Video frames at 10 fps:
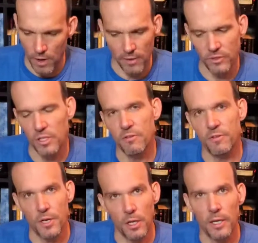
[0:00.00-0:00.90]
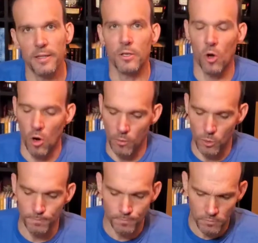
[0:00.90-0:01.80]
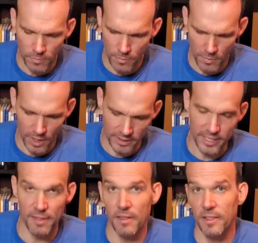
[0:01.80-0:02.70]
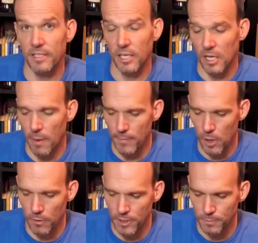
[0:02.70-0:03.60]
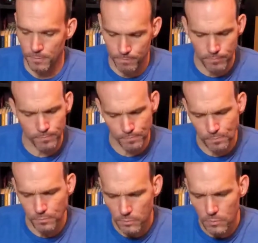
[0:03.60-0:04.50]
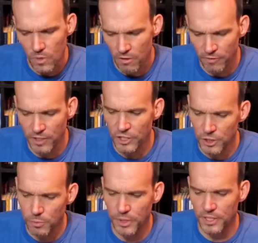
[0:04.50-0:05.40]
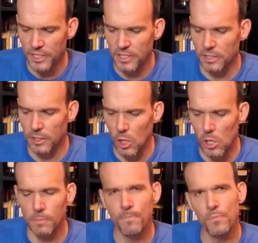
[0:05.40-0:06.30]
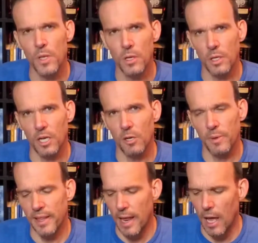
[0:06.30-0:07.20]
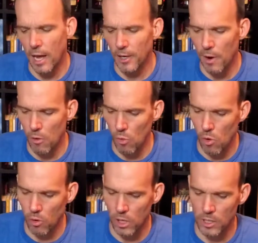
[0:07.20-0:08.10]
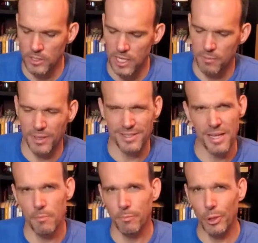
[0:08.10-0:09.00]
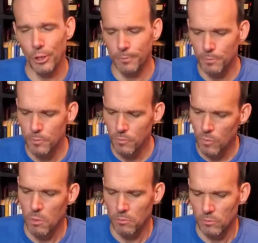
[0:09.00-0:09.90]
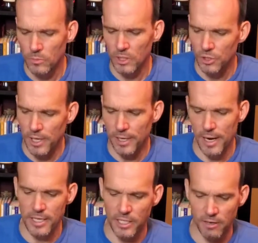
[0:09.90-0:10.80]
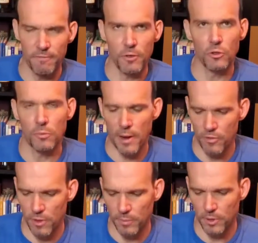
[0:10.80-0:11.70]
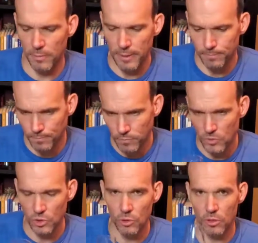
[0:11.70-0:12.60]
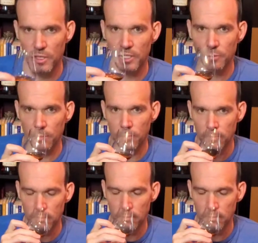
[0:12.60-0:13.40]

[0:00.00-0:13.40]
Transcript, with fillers: Obviously, the vanilla and the caramel. Like I said, I think that's going to come up in all these. Finishes pretty decently long. Get a little bit of that higher alcohol content, but it's not a burn. It's actually kind of nice. Kind of fills your mouth up a little bit. Let's go on to the next one.